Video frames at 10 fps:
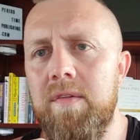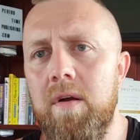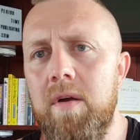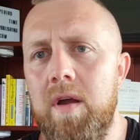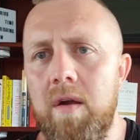So
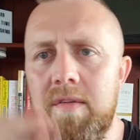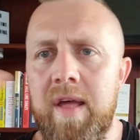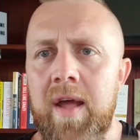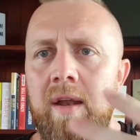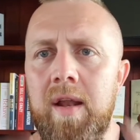it goes
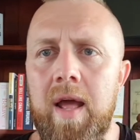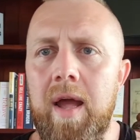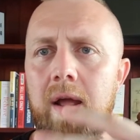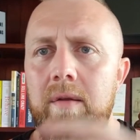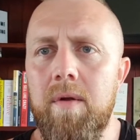hand in
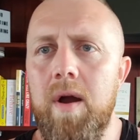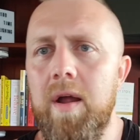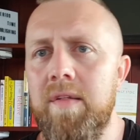hand, right?